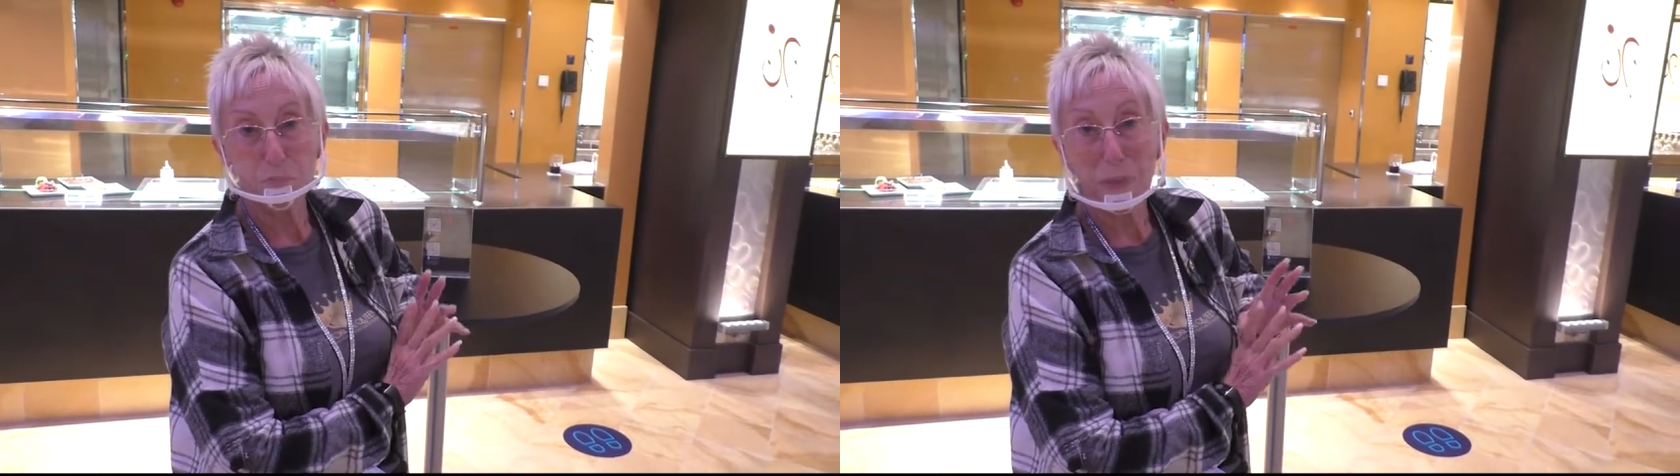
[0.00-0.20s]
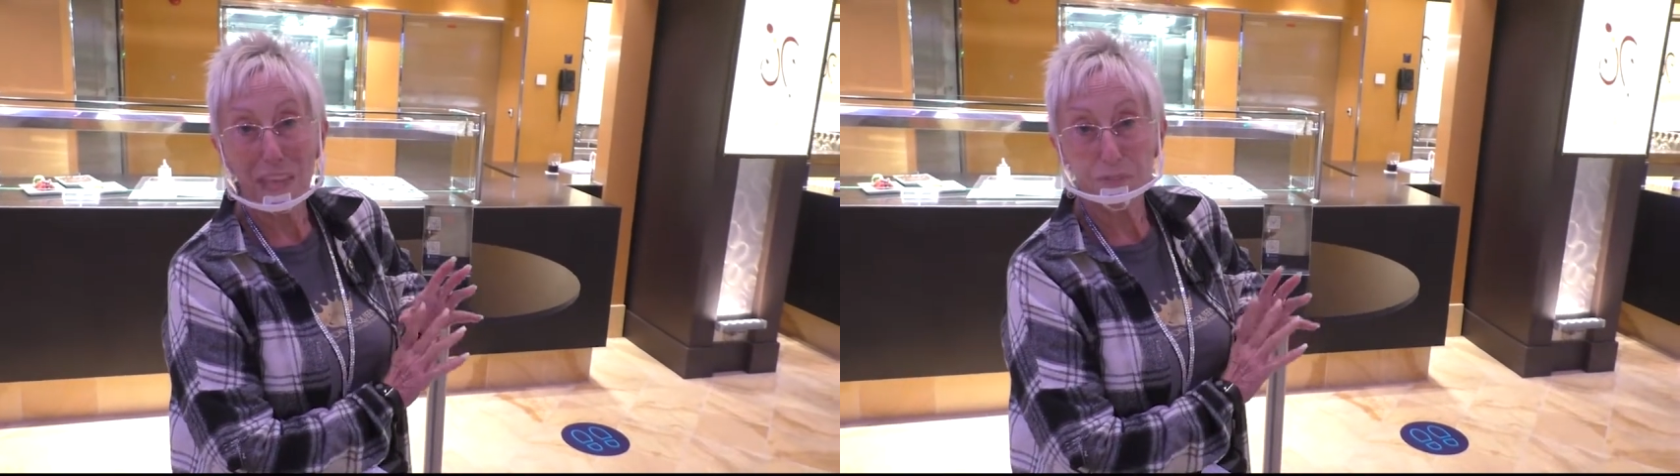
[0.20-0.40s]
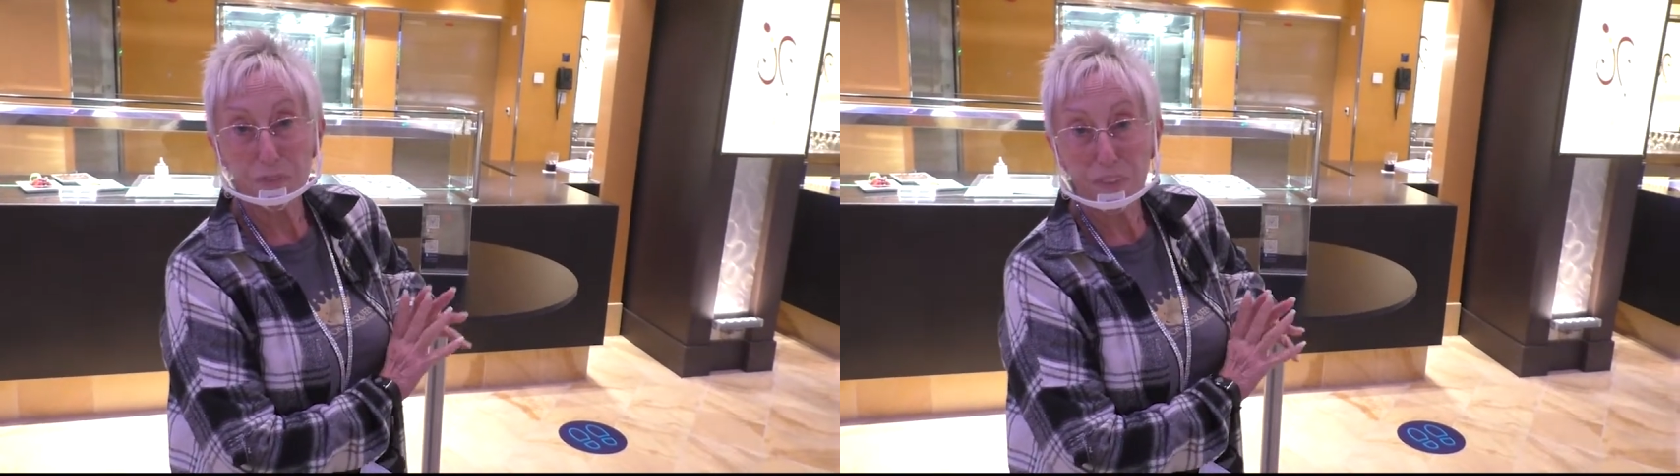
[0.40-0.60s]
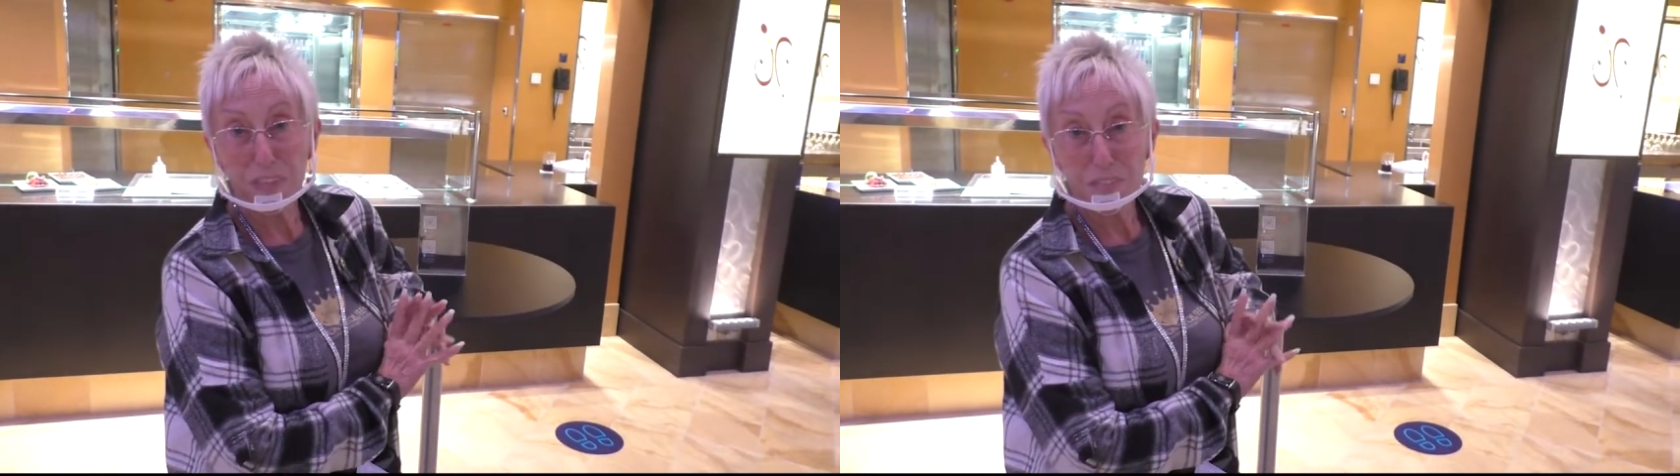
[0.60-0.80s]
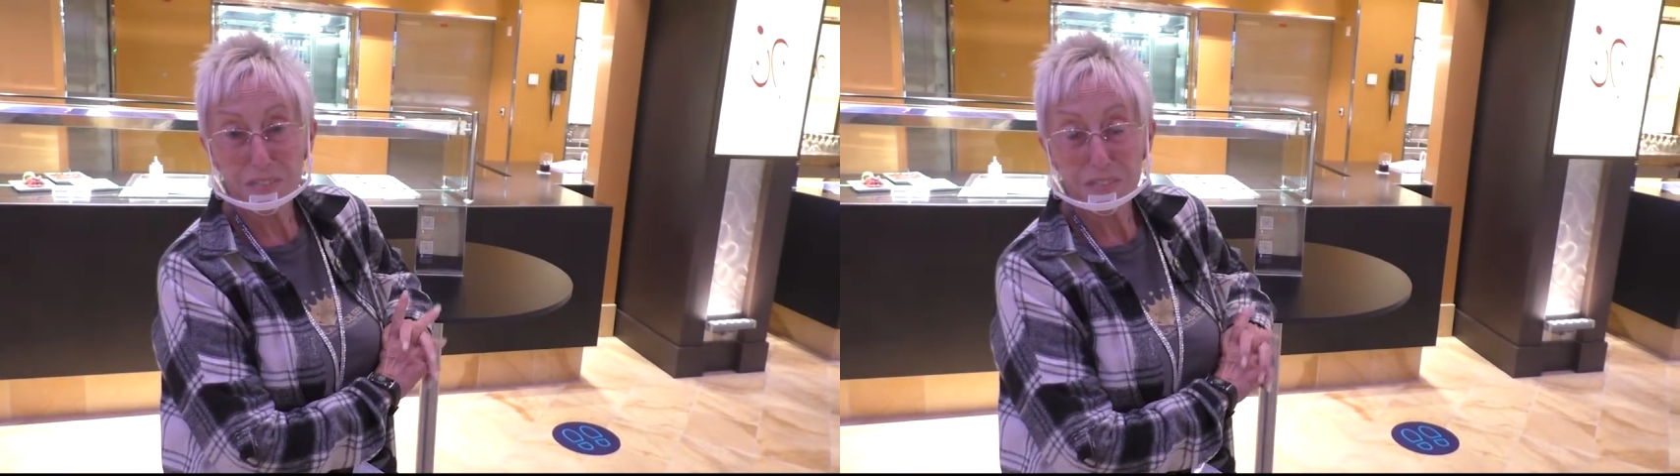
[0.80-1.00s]
pay for
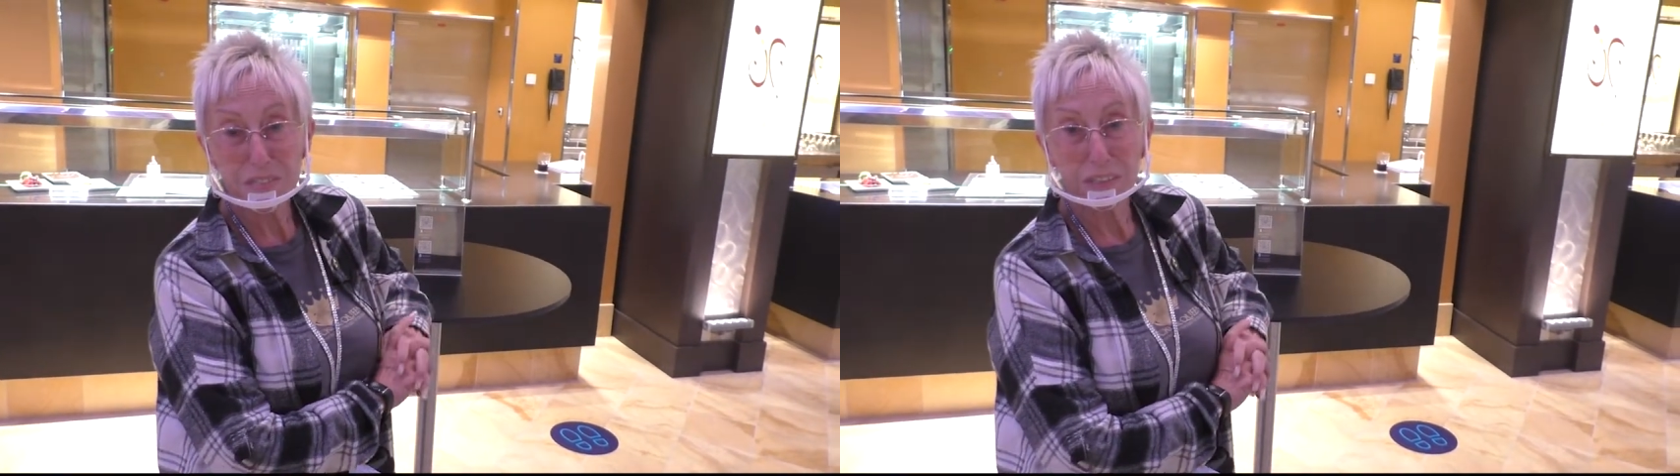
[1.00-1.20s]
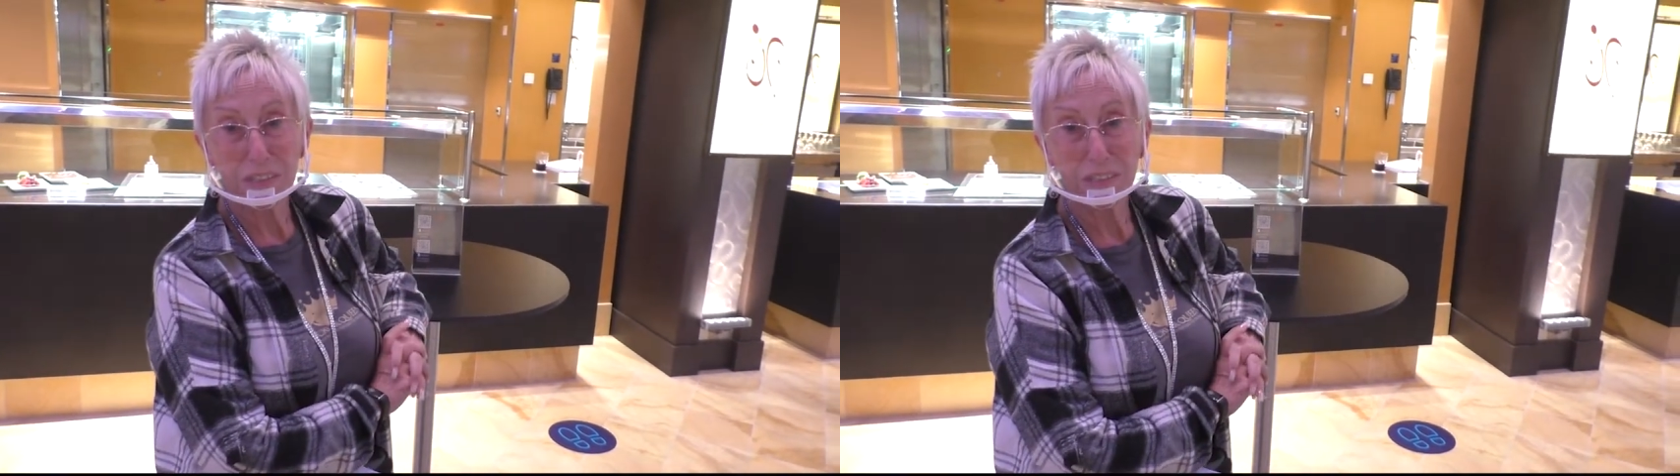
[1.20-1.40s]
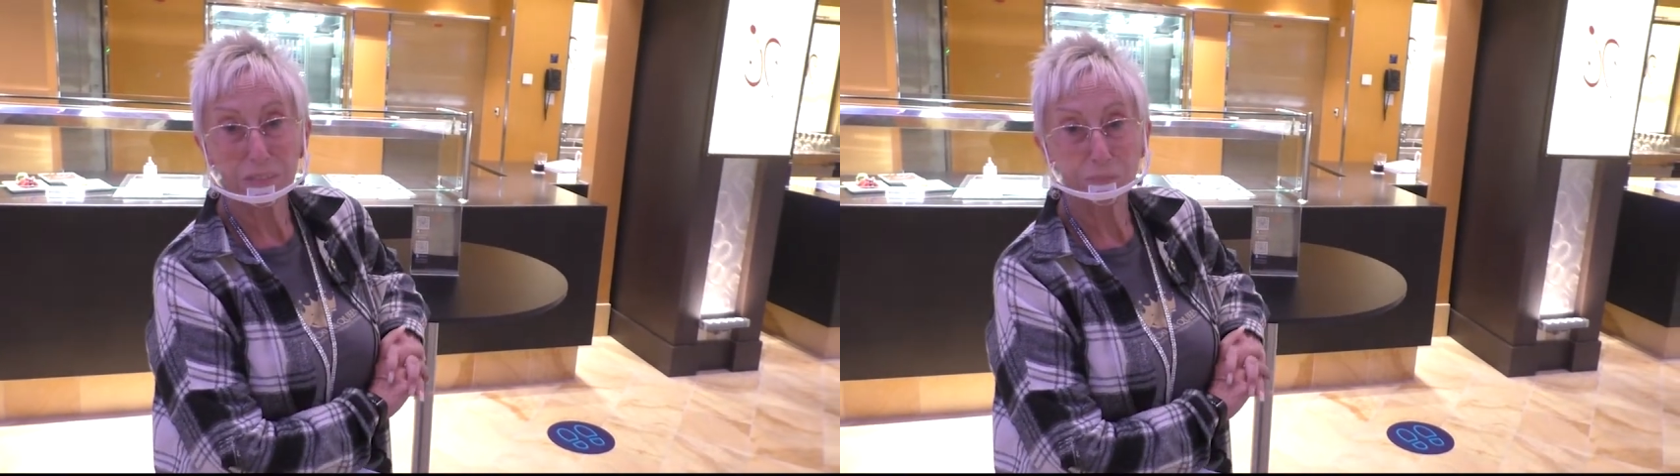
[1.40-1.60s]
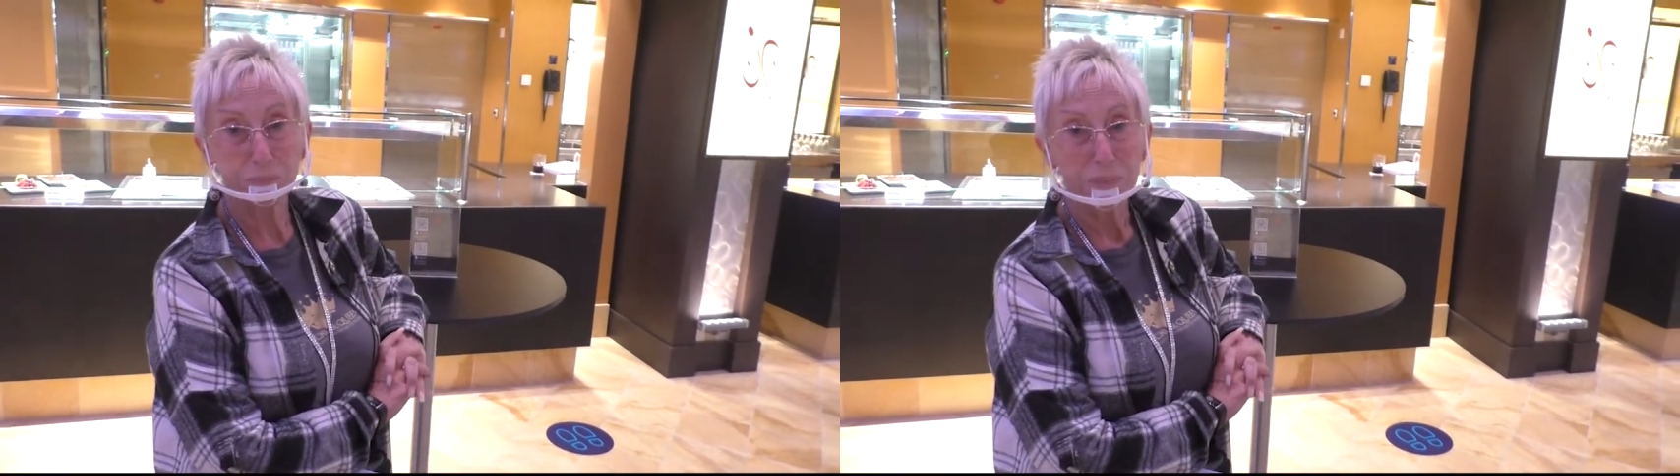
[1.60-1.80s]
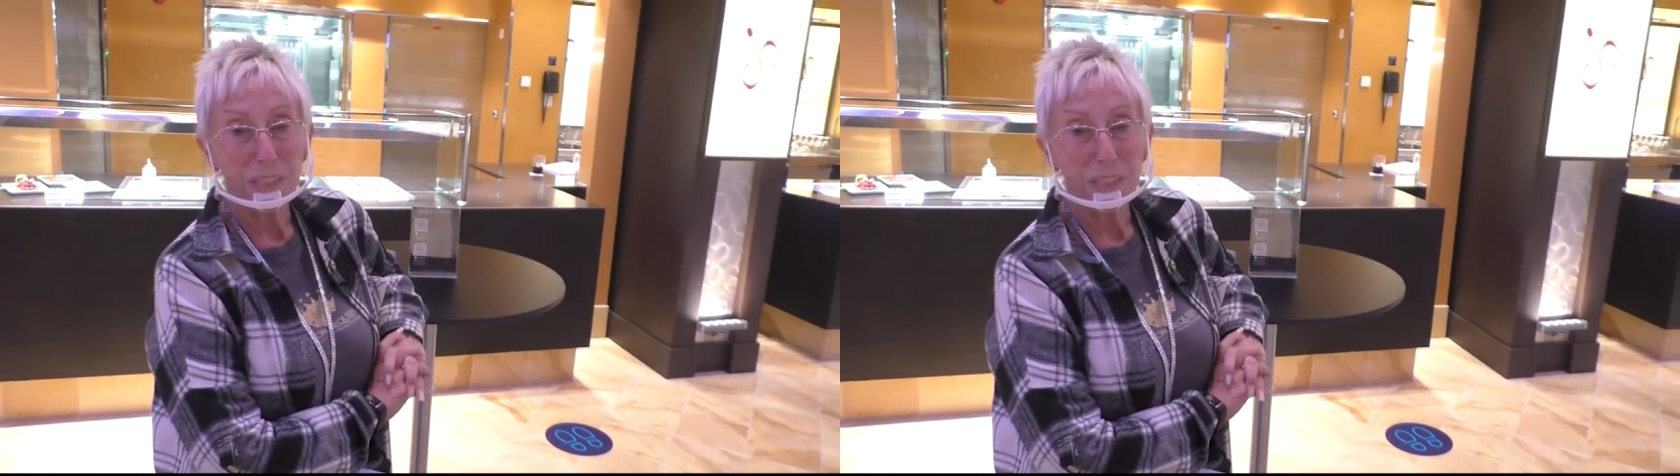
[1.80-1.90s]
this, and